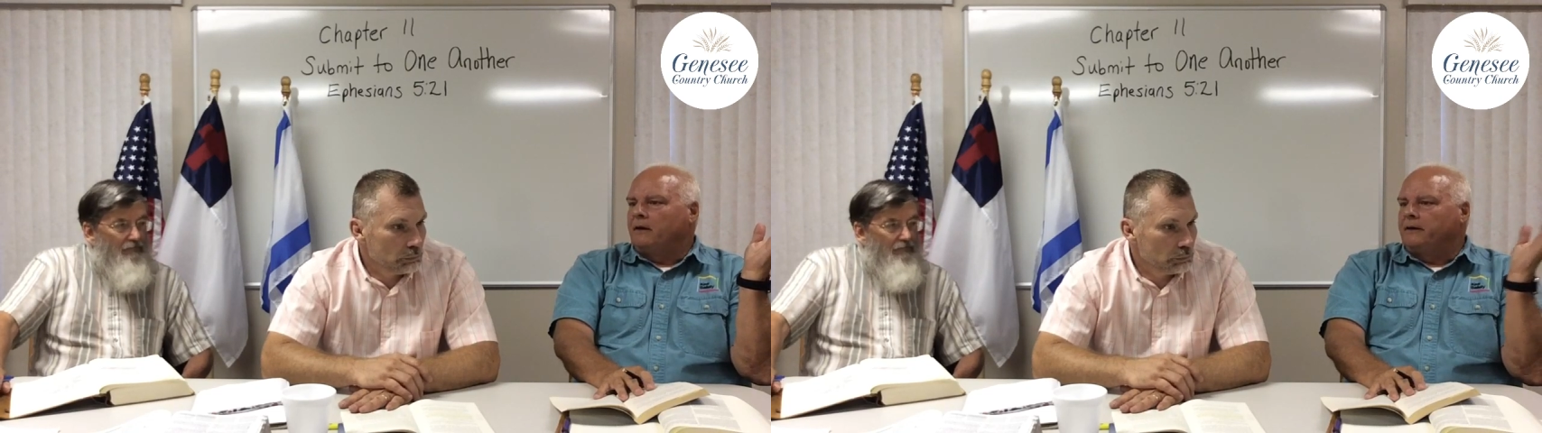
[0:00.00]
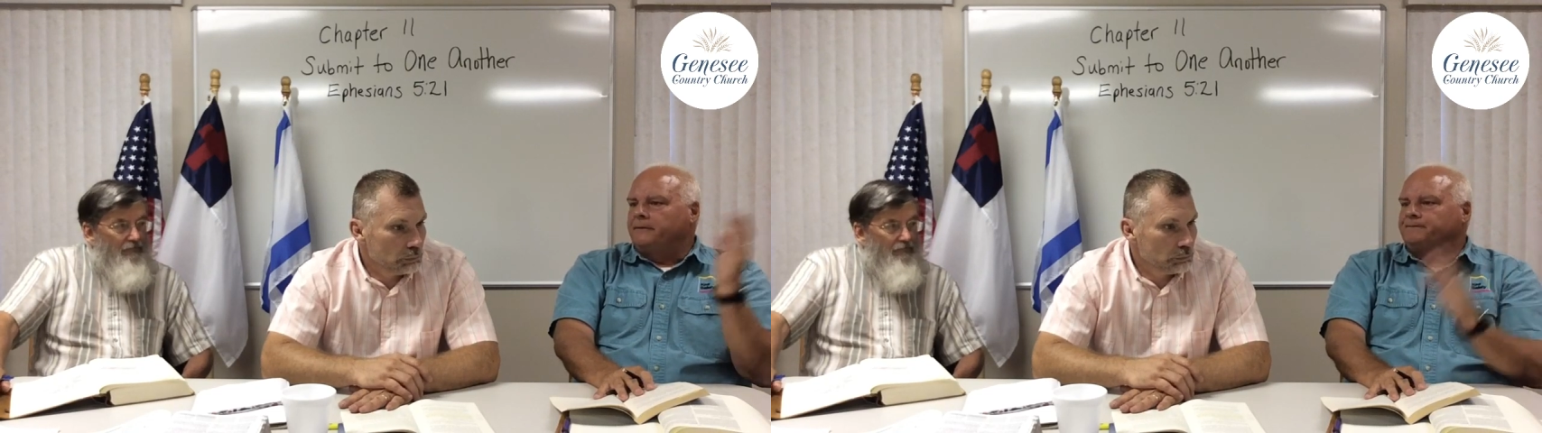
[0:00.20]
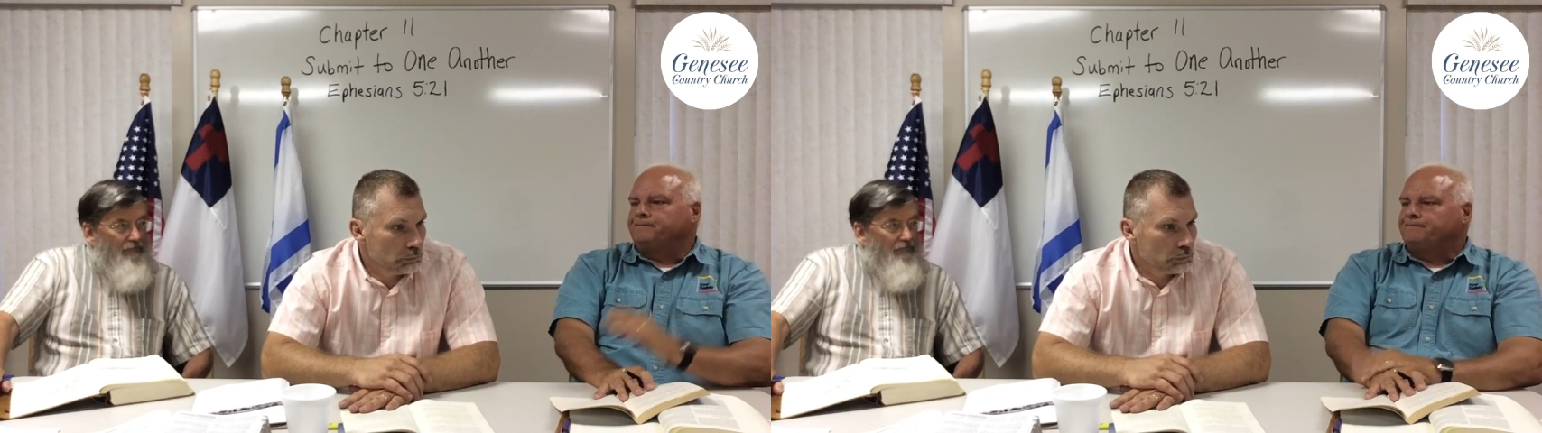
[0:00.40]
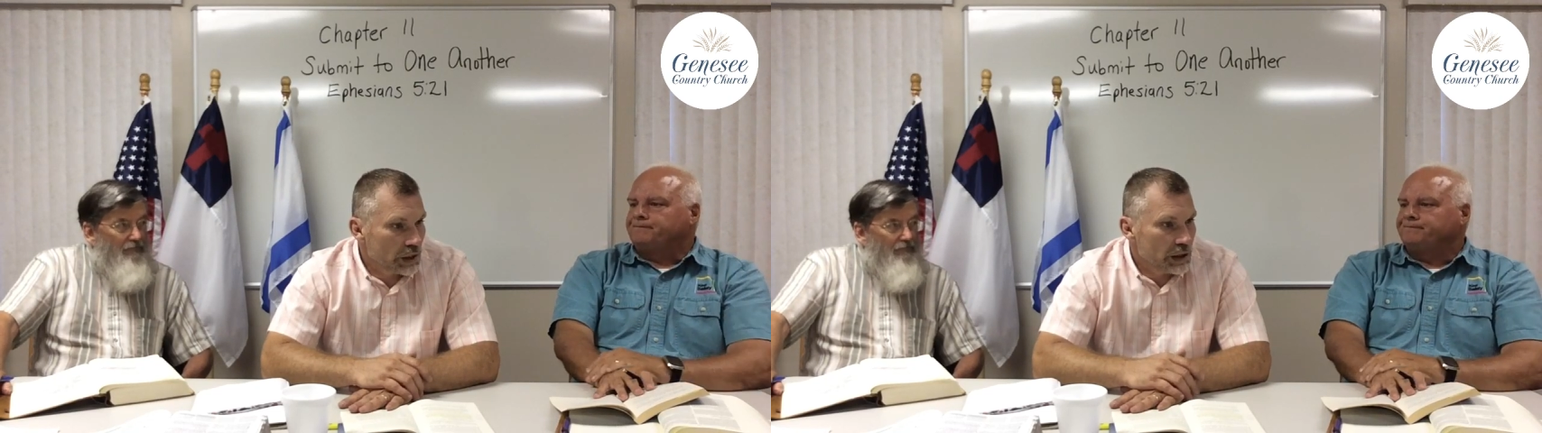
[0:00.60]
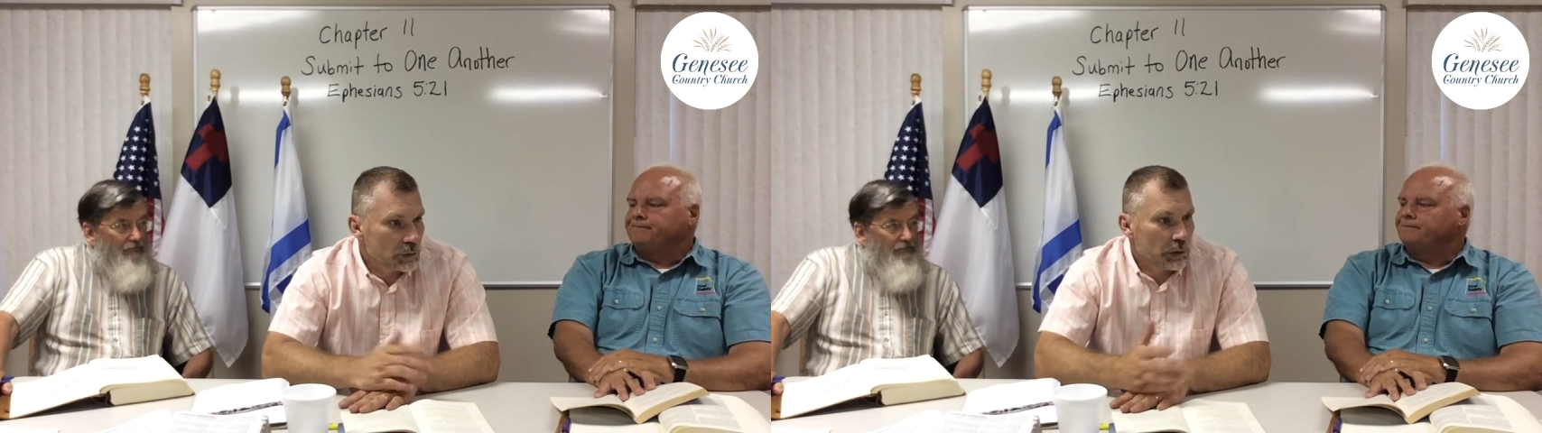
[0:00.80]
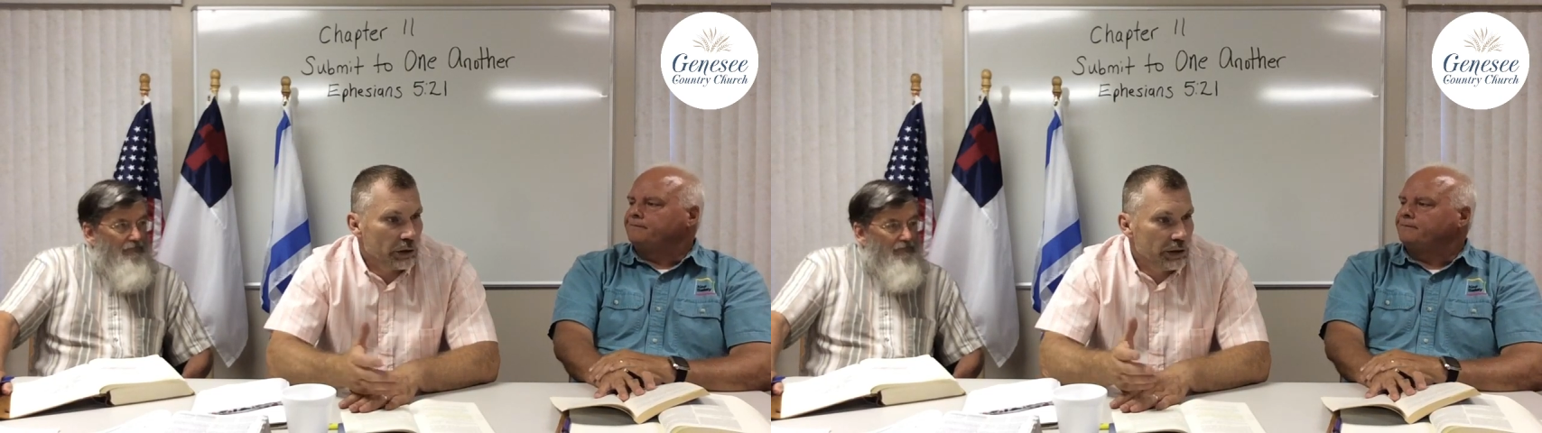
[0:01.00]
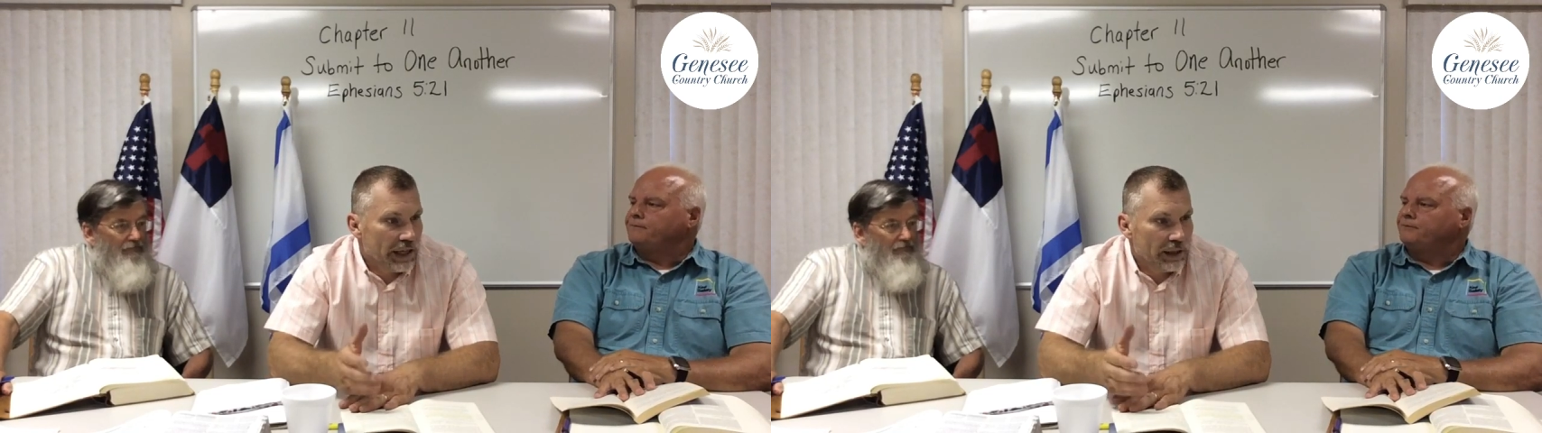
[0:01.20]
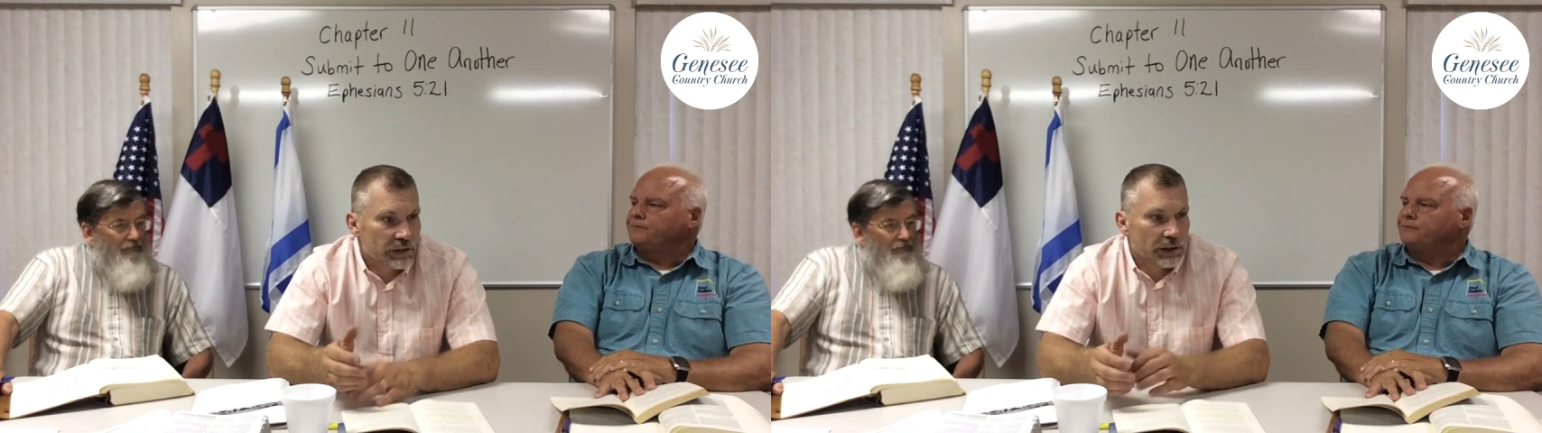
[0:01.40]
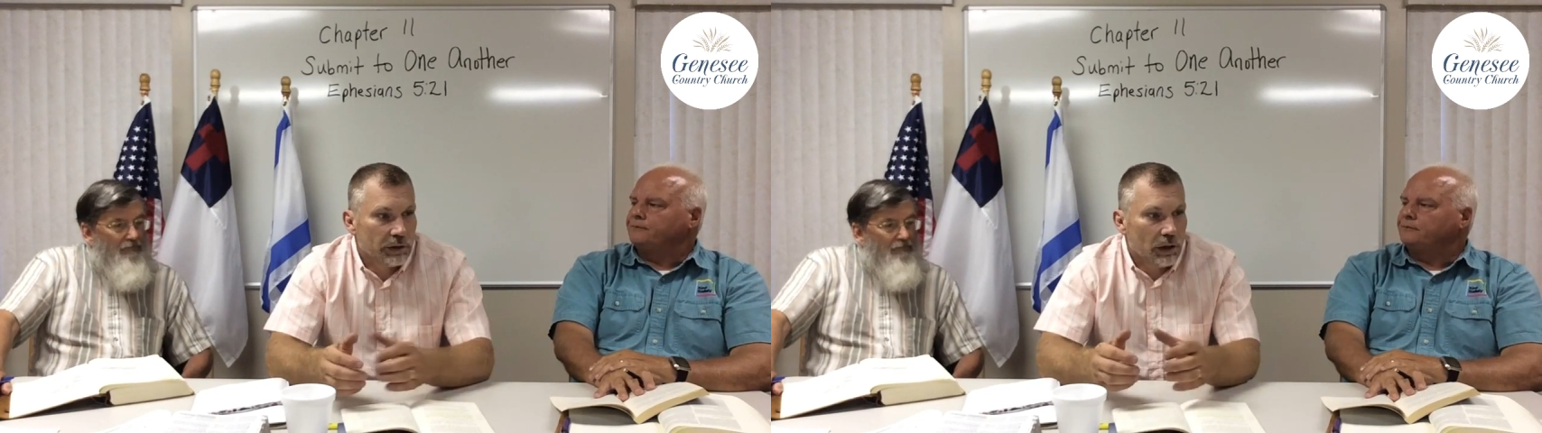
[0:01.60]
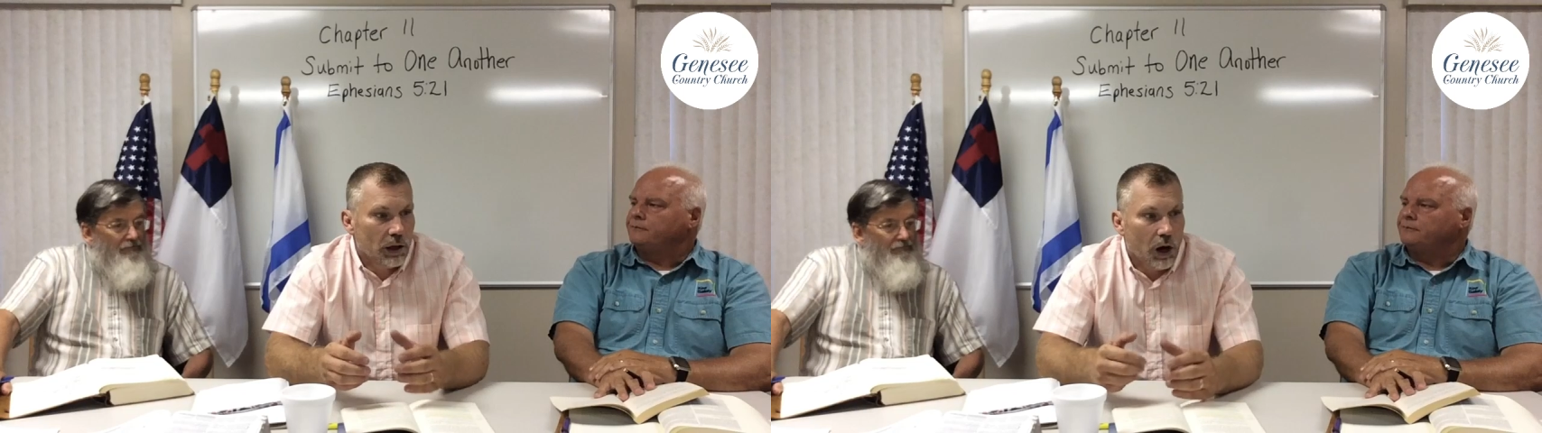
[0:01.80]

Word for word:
Speaker 1: Yeah. And as Brother Dan said,